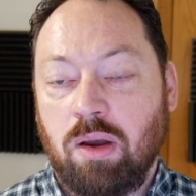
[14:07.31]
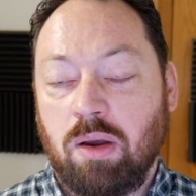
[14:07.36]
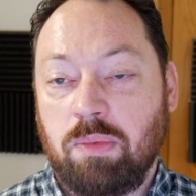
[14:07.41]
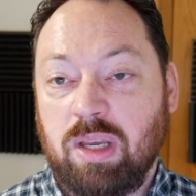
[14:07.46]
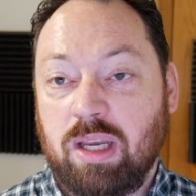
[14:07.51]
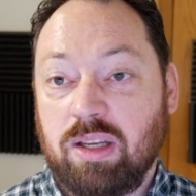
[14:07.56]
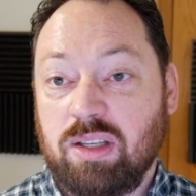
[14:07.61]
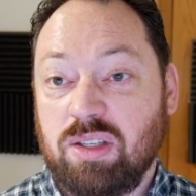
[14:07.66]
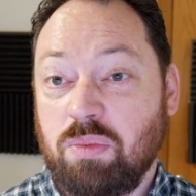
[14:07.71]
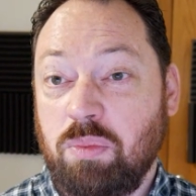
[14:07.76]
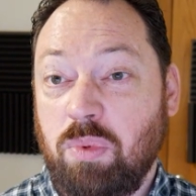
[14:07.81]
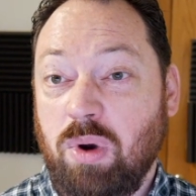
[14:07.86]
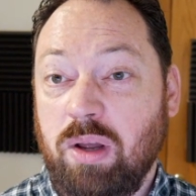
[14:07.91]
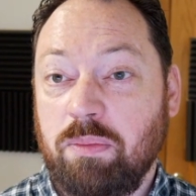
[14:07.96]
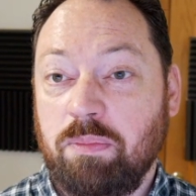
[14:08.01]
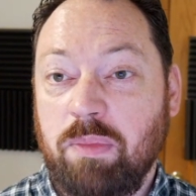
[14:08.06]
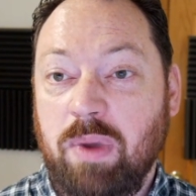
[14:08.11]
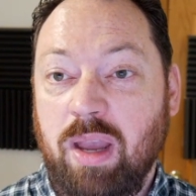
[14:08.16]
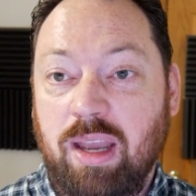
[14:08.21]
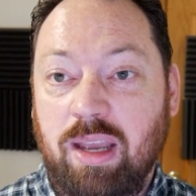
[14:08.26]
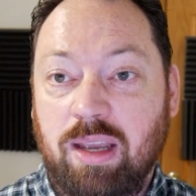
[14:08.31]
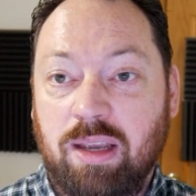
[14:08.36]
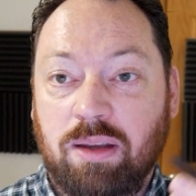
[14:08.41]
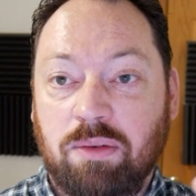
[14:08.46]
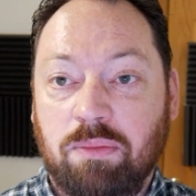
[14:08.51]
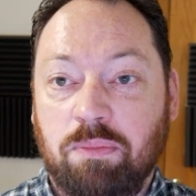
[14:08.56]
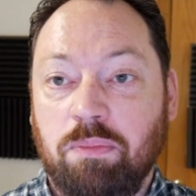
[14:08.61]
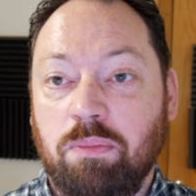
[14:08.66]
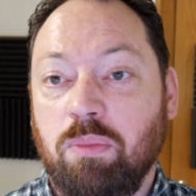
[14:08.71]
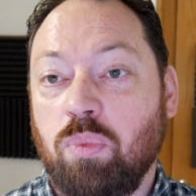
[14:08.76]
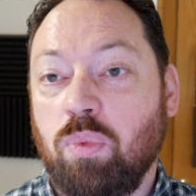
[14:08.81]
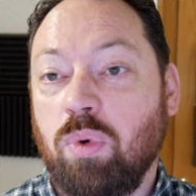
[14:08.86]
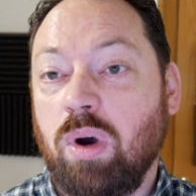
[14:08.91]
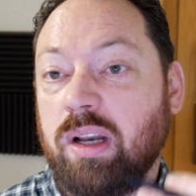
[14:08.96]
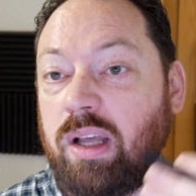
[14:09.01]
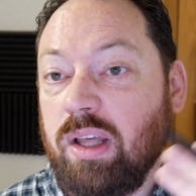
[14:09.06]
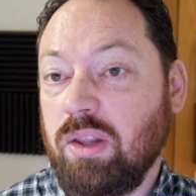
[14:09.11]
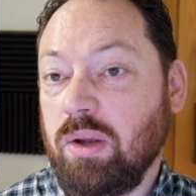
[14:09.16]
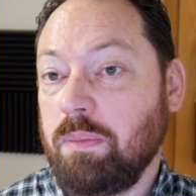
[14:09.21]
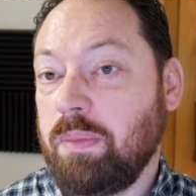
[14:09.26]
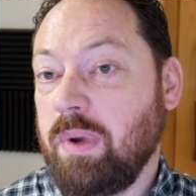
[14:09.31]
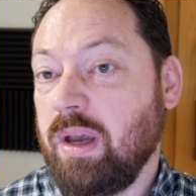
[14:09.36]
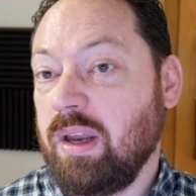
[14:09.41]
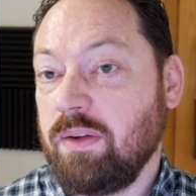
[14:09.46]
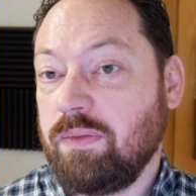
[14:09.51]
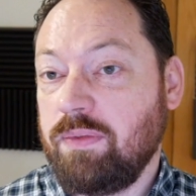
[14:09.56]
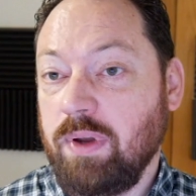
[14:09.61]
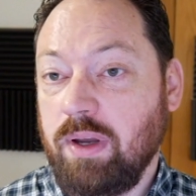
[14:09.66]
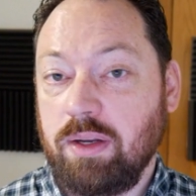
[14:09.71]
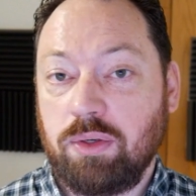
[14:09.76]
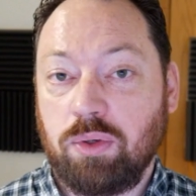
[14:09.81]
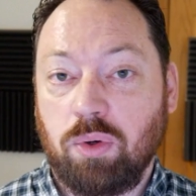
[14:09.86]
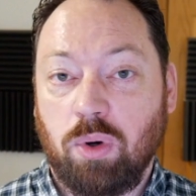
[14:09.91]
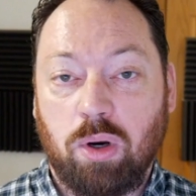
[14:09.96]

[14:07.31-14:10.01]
Because another benefit